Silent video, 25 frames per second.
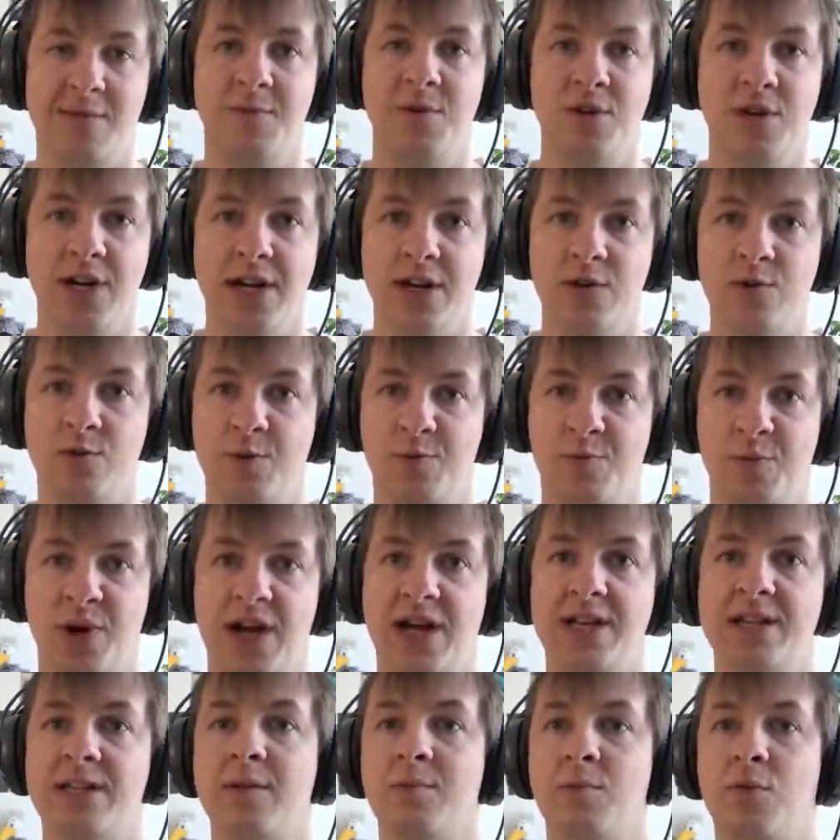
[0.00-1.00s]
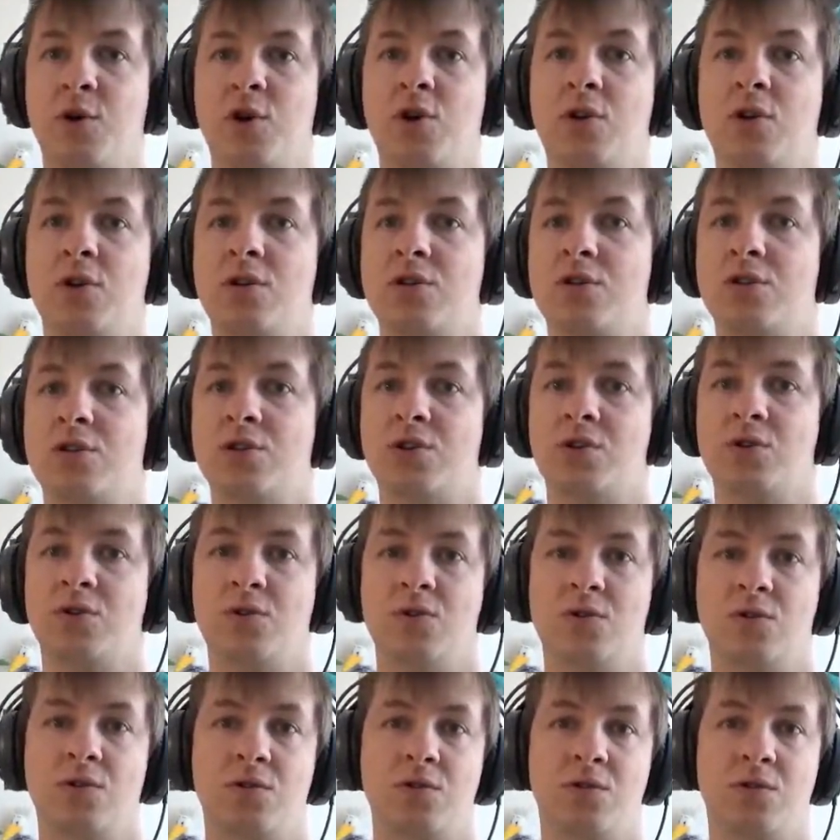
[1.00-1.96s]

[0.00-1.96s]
you can repair them all, so